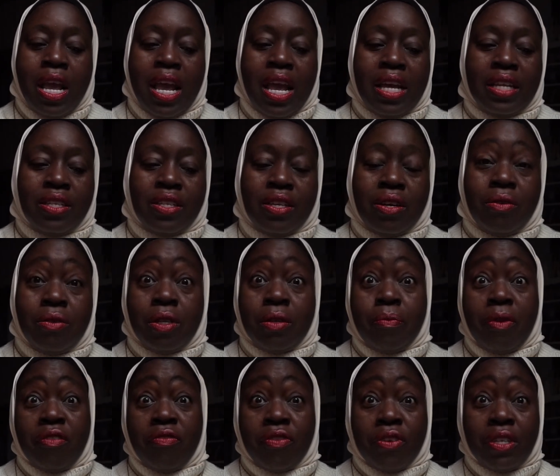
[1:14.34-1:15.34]
And so it was
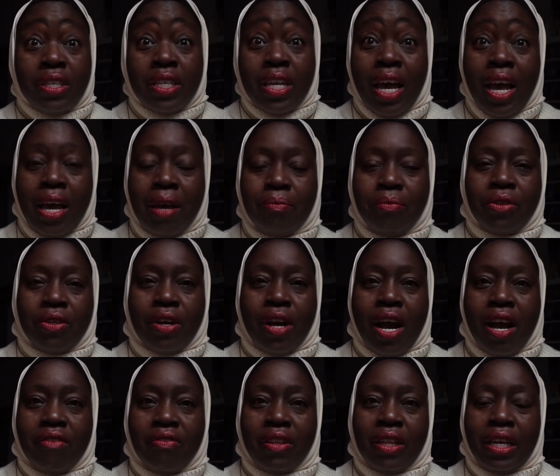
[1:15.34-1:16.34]
my first time
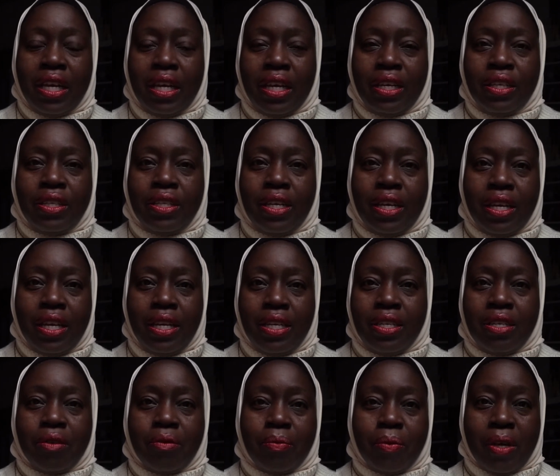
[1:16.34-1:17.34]
traveling to
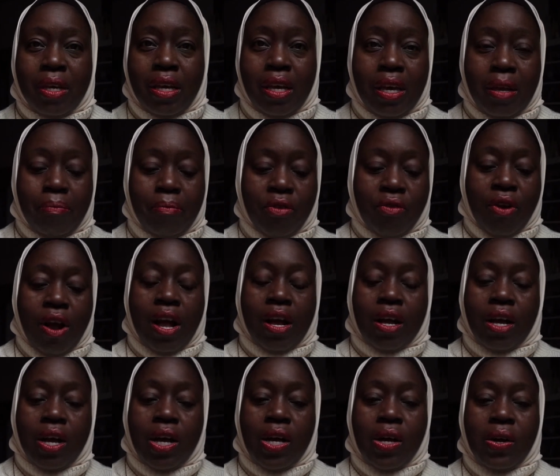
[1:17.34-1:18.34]
Egypt and
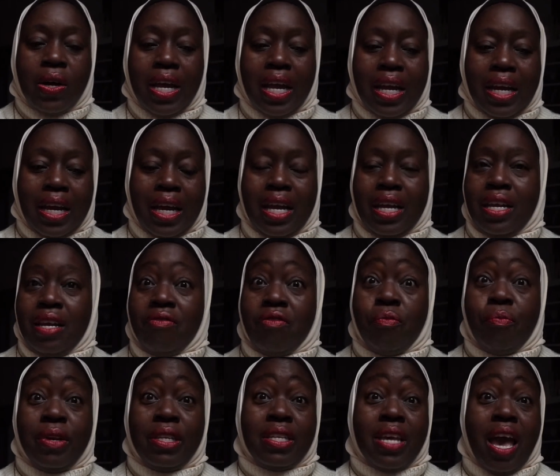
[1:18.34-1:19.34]
Morocco, and I had never
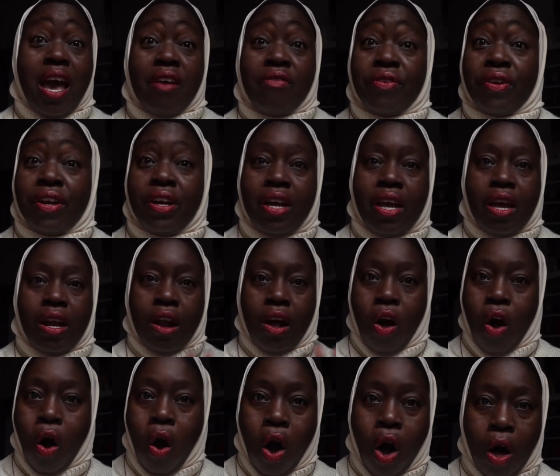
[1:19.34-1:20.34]
been to Africa at
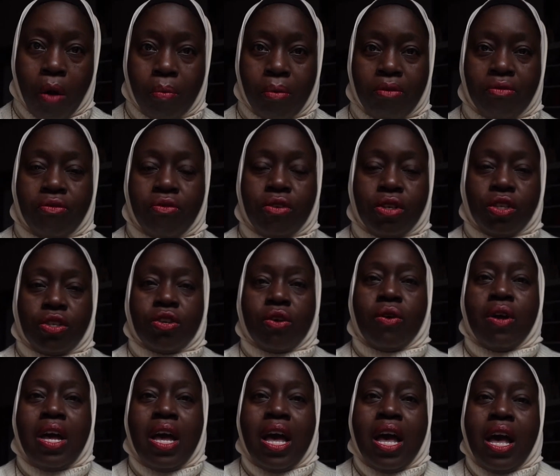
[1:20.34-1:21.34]
all before.
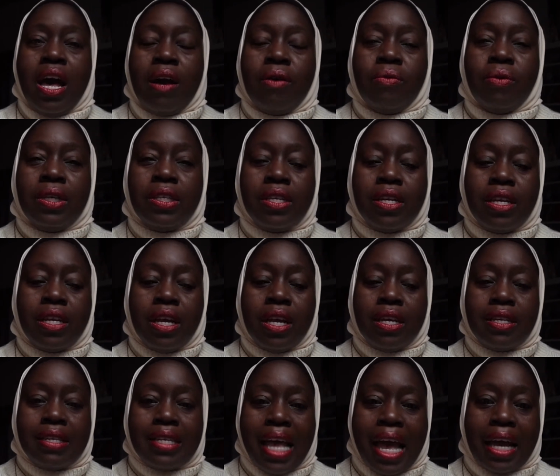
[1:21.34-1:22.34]
So I wasn't
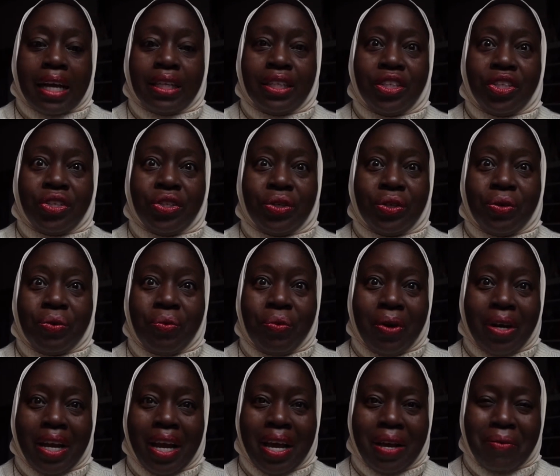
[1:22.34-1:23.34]
exactly sure
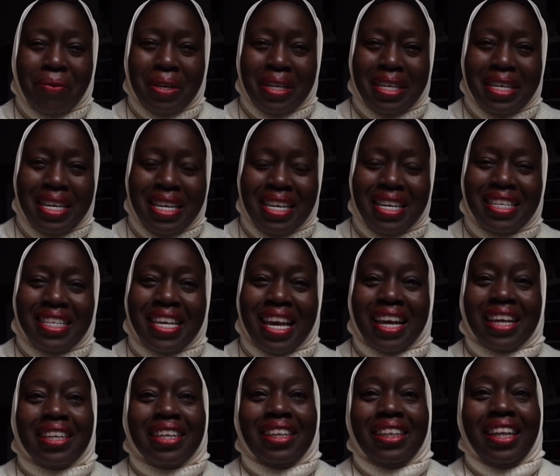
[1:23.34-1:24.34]
what I would need
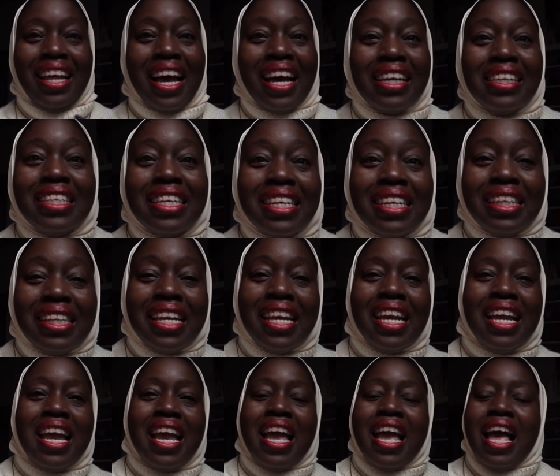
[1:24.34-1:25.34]

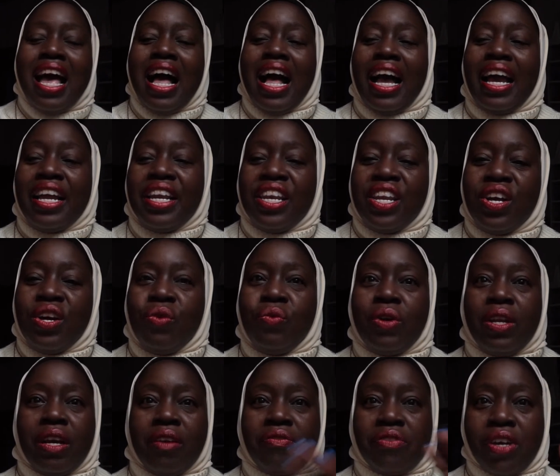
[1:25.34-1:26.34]
technologically. I know
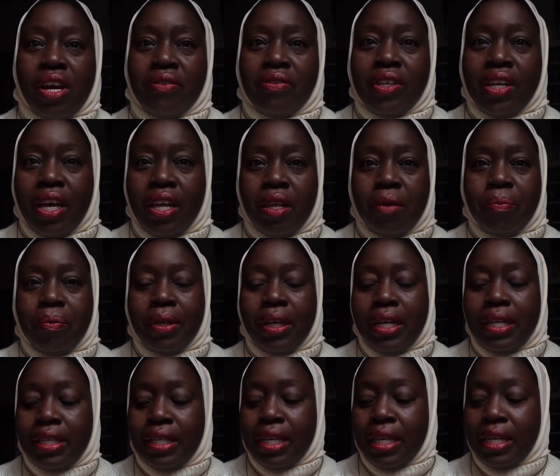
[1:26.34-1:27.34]
when I've traveled other
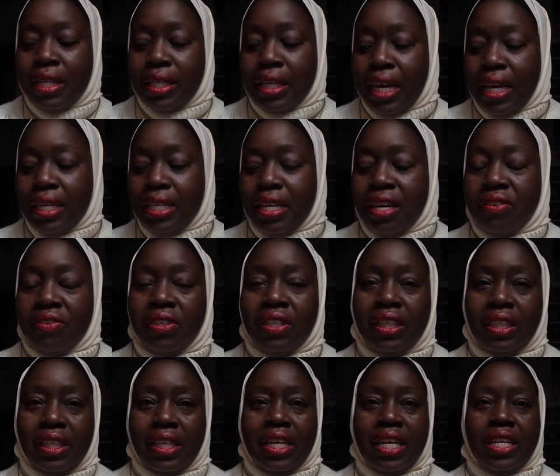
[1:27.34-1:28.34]
places, I
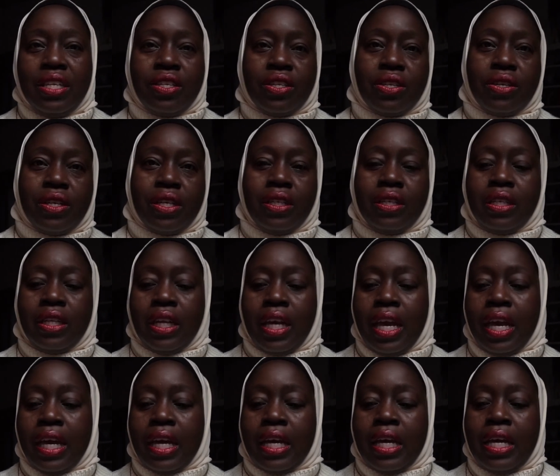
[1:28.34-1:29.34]
definitely need certain
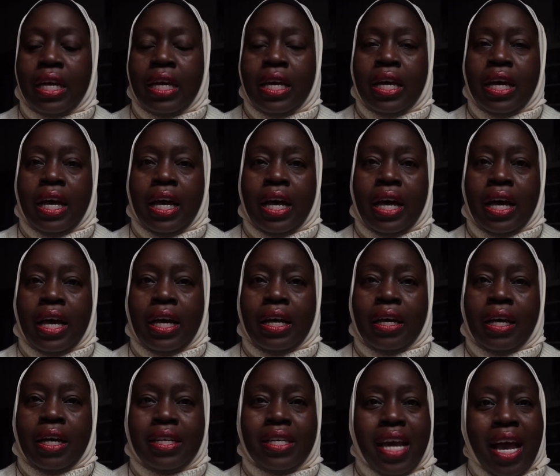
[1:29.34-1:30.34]
like
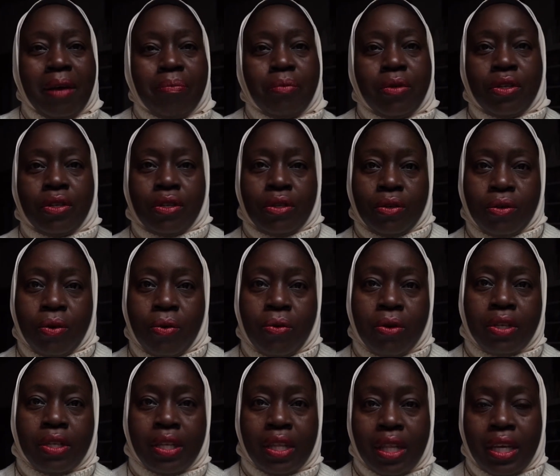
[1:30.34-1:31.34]
adapters and
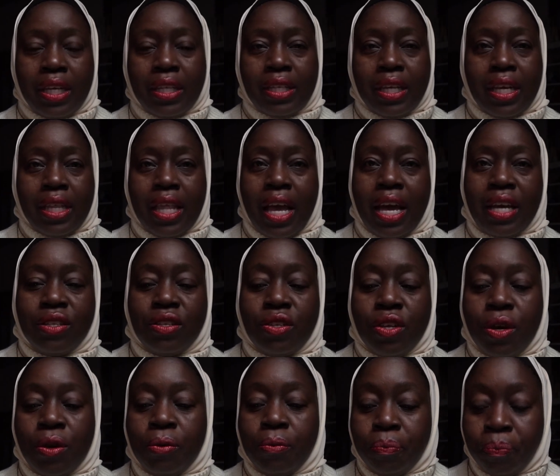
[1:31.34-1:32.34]
cords and things like that.
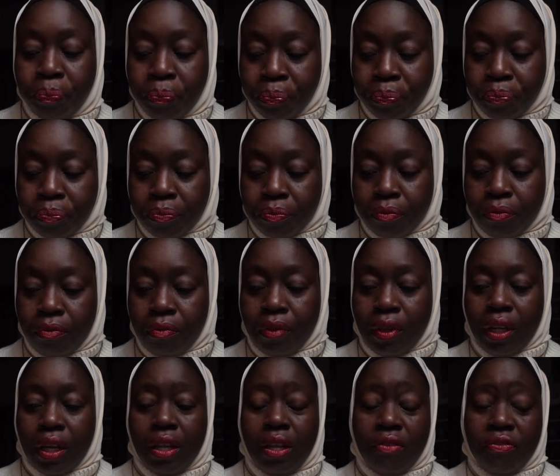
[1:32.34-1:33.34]
So
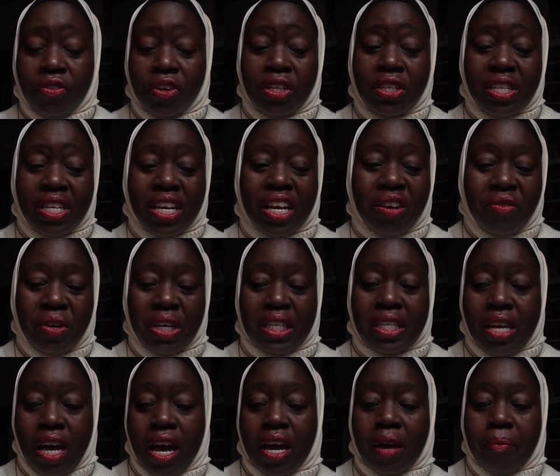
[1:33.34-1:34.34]
the first thing I want
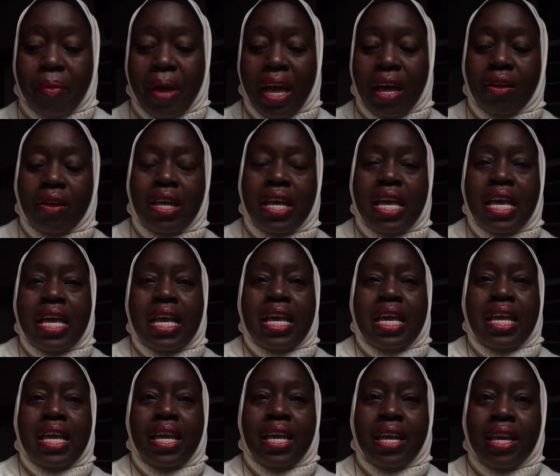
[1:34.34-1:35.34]
to talk about
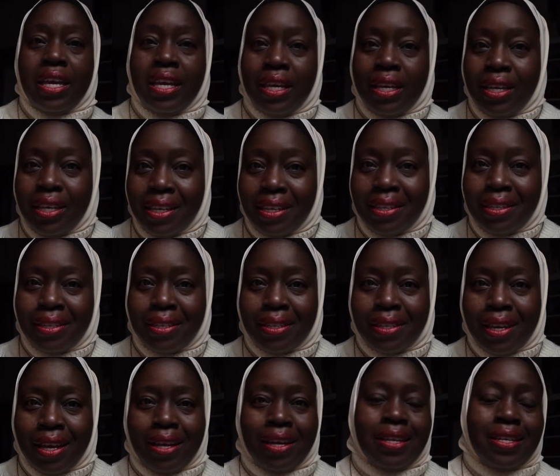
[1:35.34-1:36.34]
is
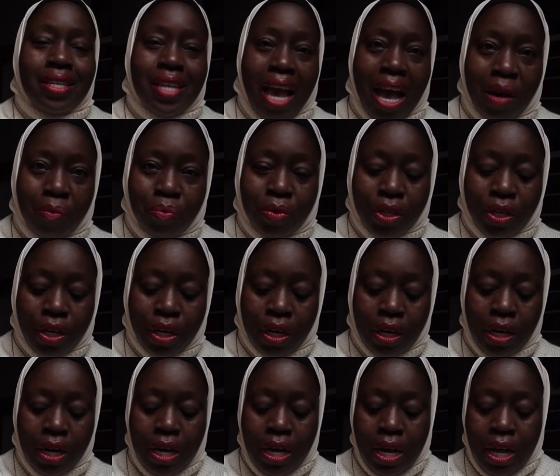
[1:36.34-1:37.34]
an
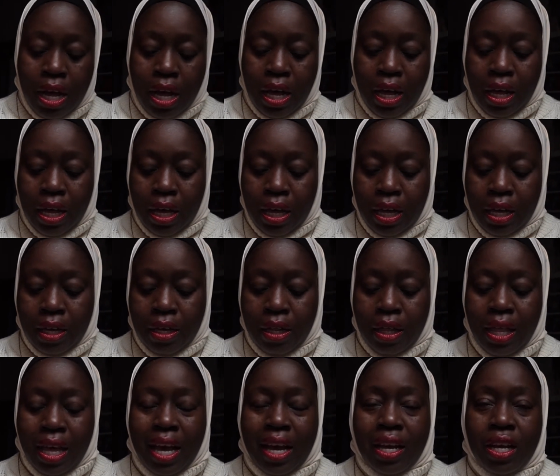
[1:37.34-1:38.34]
adapter
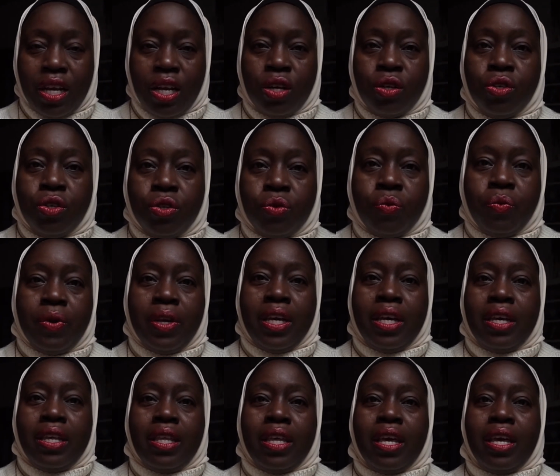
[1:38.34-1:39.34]
that goes
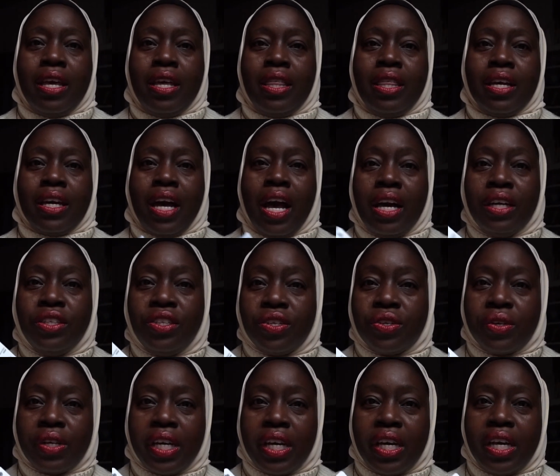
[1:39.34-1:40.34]
with the
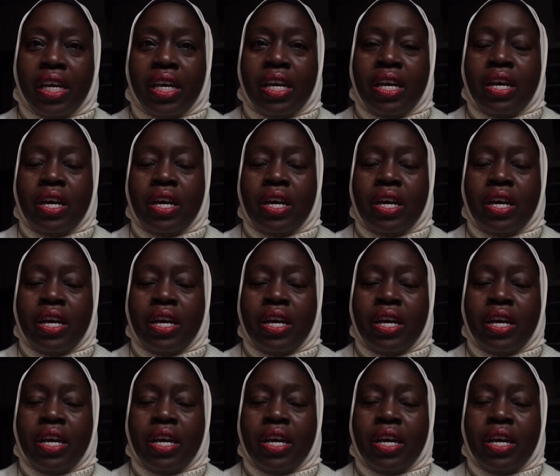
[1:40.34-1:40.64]
country